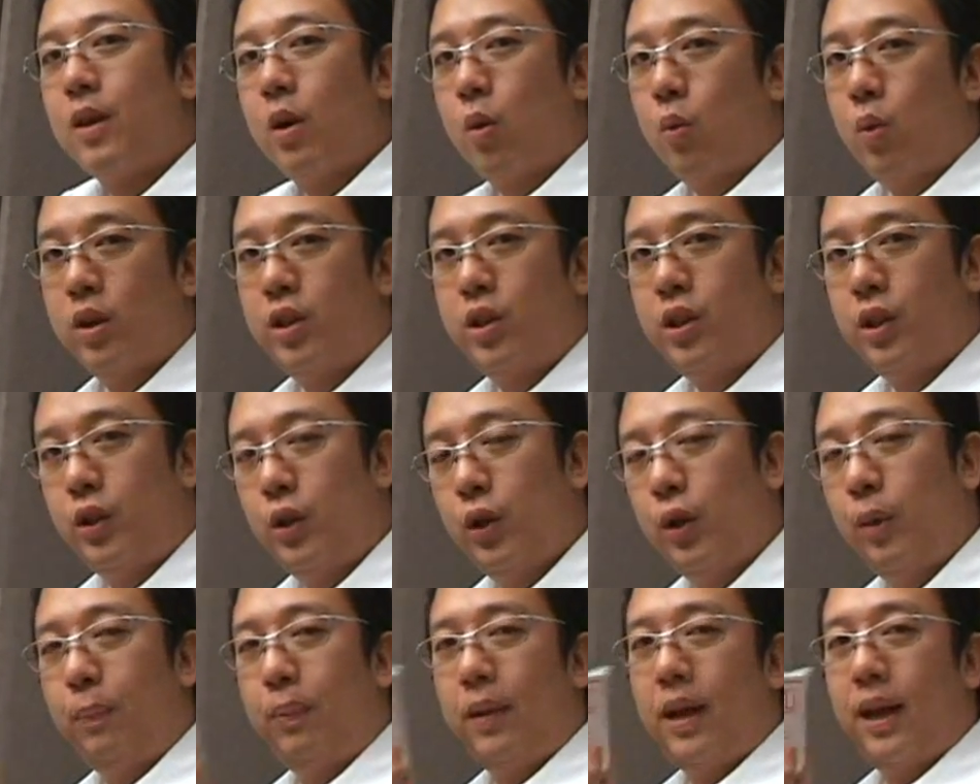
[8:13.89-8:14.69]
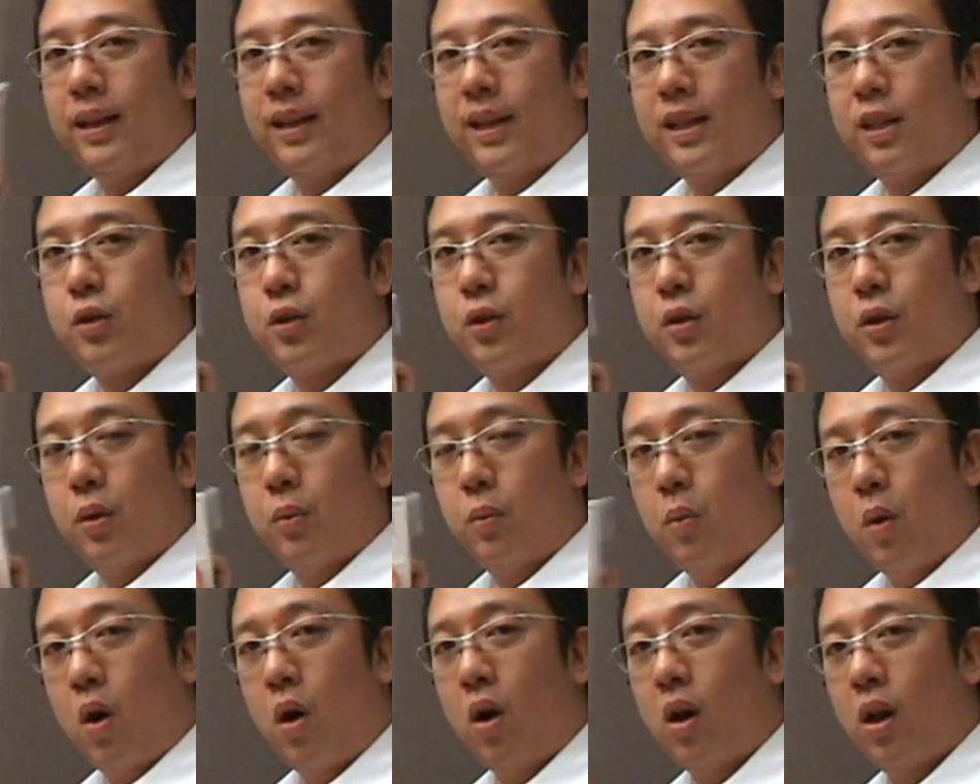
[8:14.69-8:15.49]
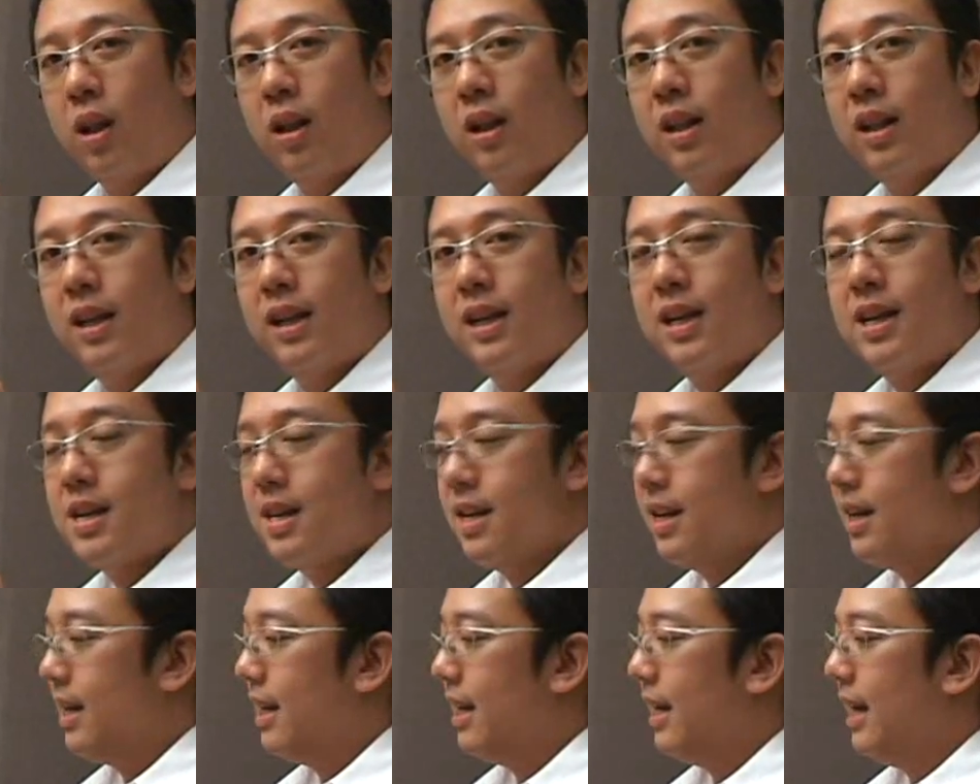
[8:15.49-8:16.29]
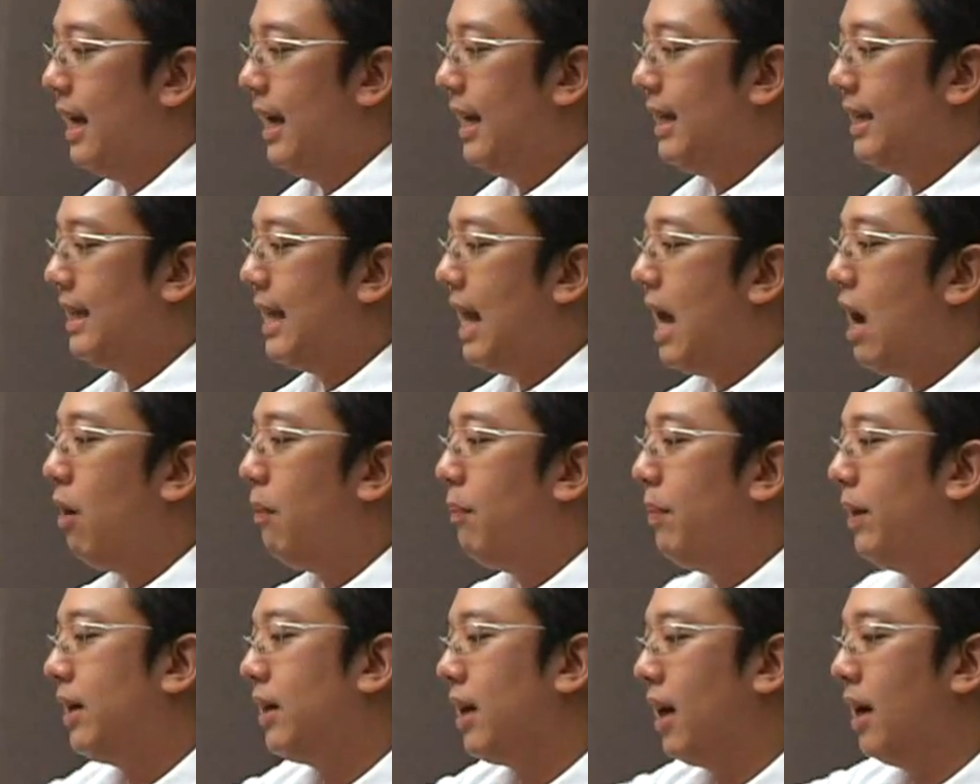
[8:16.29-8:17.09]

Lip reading: Once you do plug this to the wall, it's now